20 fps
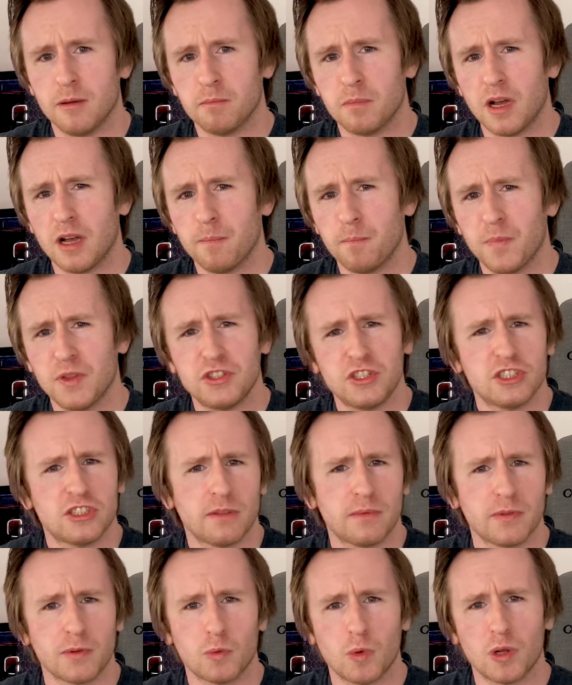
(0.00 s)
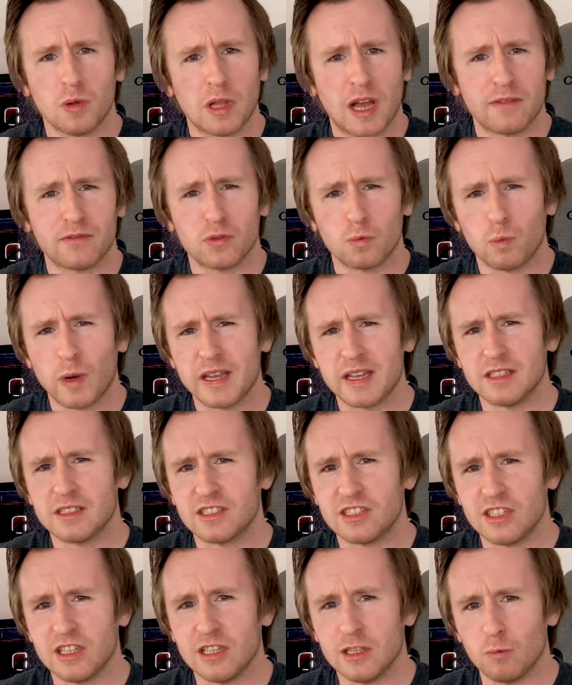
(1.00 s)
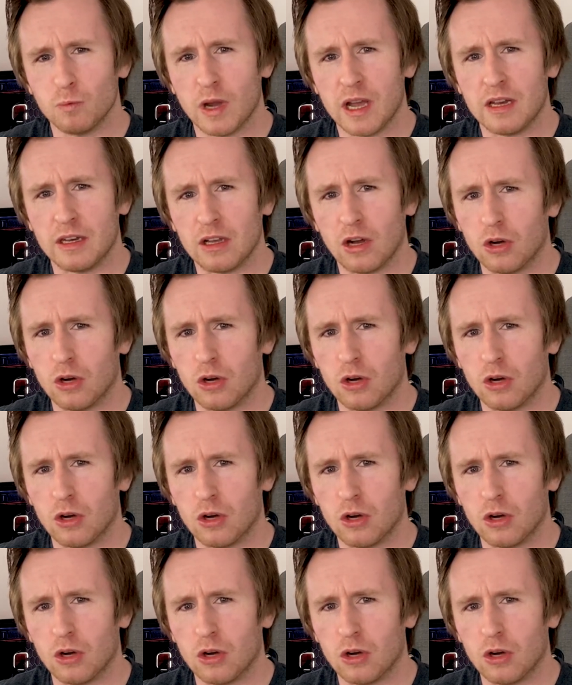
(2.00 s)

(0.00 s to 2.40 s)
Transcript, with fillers: but this is something we'll have to wait and see when